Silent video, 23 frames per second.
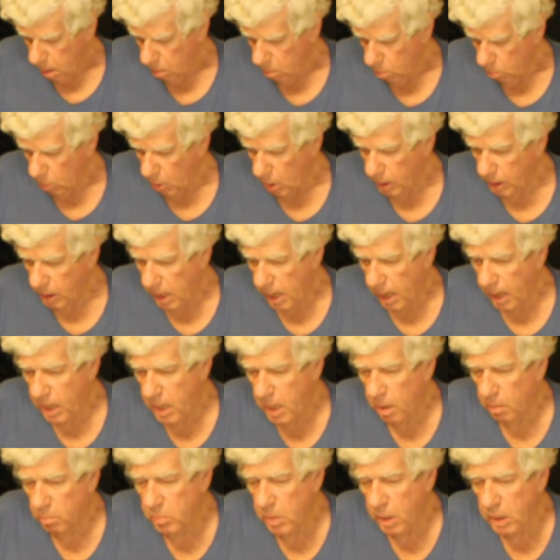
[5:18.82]
But that
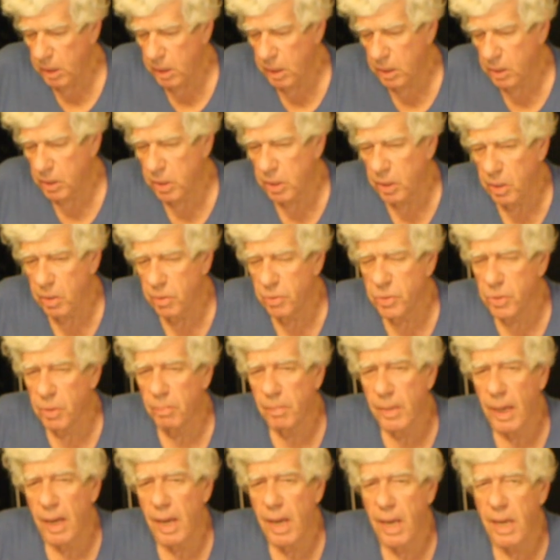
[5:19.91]
helped me get the use of
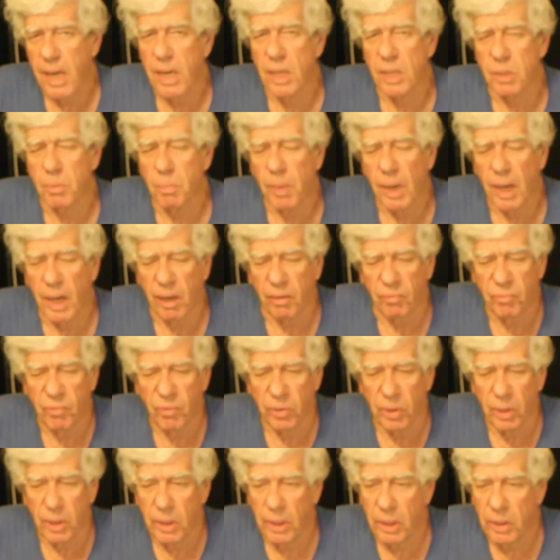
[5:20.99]
my hands back for
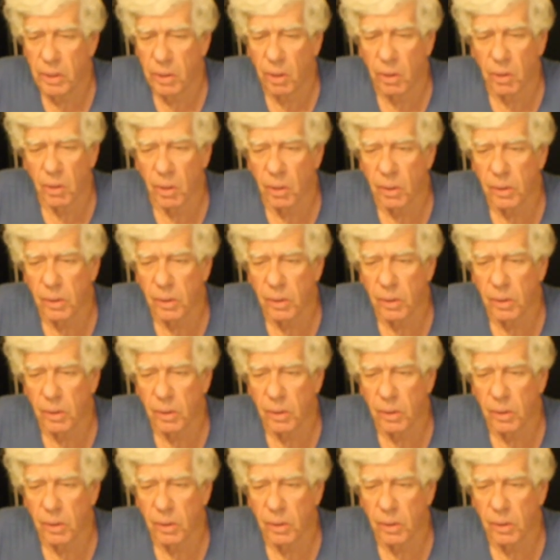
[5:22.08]
the guitar.